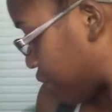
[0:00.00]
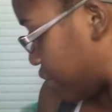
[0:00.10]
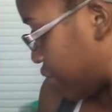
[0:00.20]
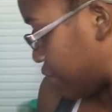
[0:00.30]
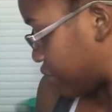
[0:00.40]
and
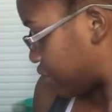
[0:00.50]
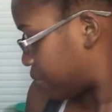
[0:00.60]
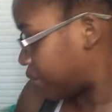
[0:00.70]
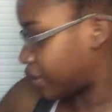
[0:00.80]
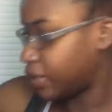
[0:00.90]
then I
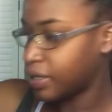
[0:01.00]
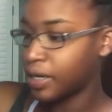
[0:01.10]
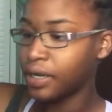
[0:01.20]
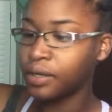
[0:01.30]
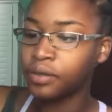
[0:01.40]
sprayed it
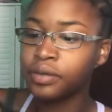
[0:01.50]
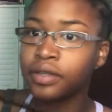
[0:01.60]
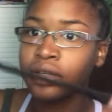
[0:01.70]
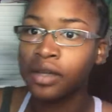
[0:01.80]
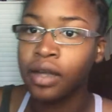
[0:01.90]
down
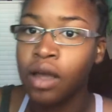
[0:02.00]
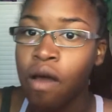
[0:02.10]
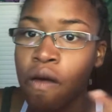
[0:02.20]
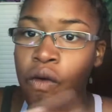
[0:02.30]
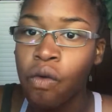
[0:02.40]

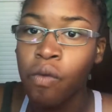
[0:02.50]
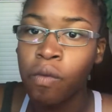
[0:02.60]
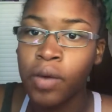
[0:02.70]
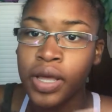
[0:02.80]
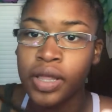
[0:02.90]

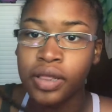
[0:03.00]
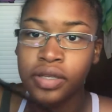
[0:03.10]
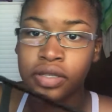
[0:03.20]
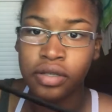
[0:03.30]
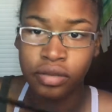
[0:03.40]
with
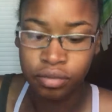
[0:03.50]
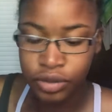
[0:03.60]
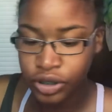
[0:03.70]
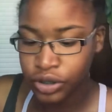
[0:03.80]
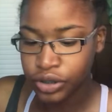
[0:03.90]
some
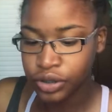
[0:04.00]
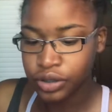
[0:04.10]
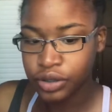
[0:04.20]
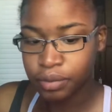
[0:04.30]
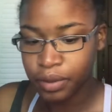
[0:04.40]

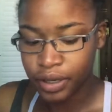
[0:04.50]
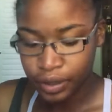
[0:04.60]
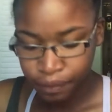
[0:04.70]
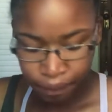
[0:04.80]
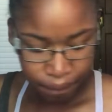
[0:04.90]
sheen spray.